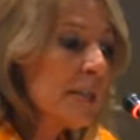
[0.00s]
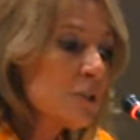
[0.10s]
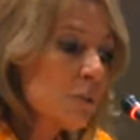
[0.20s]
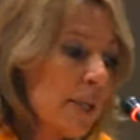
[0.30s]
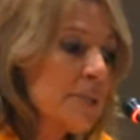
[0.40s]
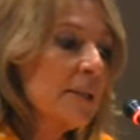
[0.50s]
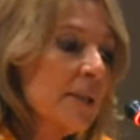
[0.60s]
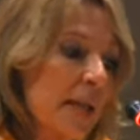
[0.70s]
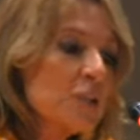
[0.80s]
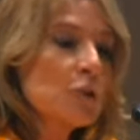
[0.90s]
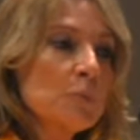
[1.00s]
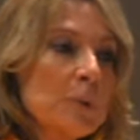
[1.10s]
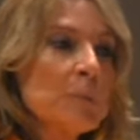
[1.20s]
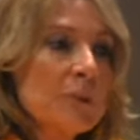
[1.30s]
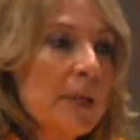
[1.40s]
has rights and has to
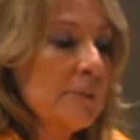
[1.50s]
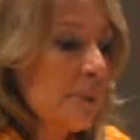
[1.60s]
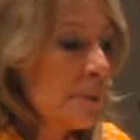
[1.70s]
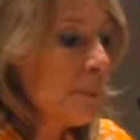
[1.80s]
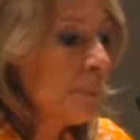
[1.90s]
be protected.